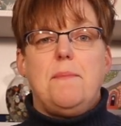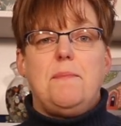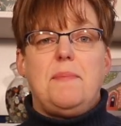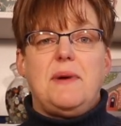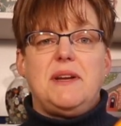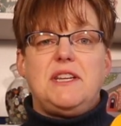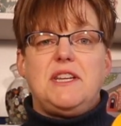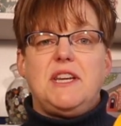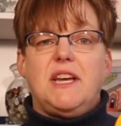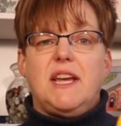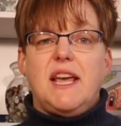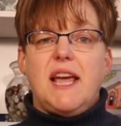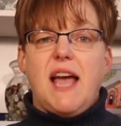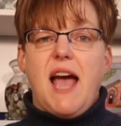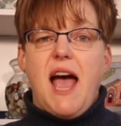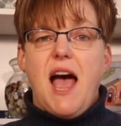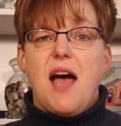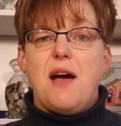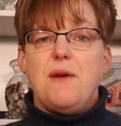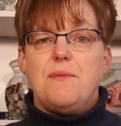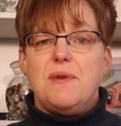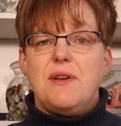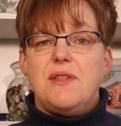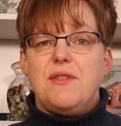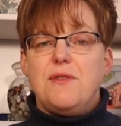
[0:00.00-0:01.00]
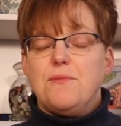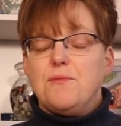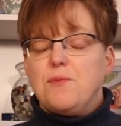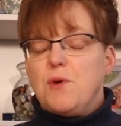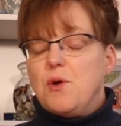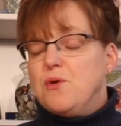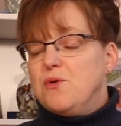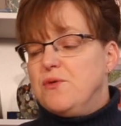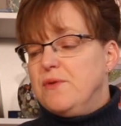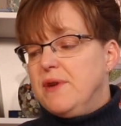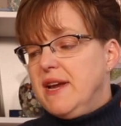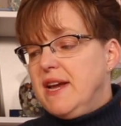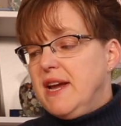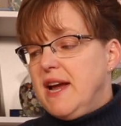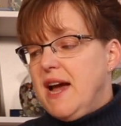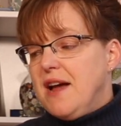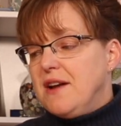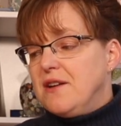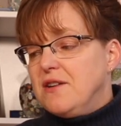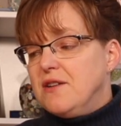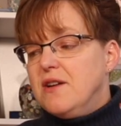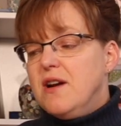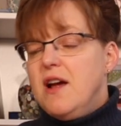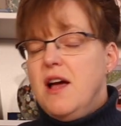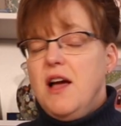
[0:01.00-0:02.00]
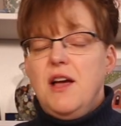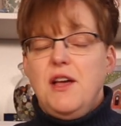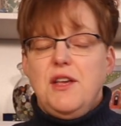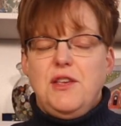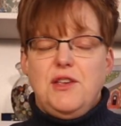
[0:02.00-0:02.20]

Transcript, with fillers: But to cut with a rotary cutter,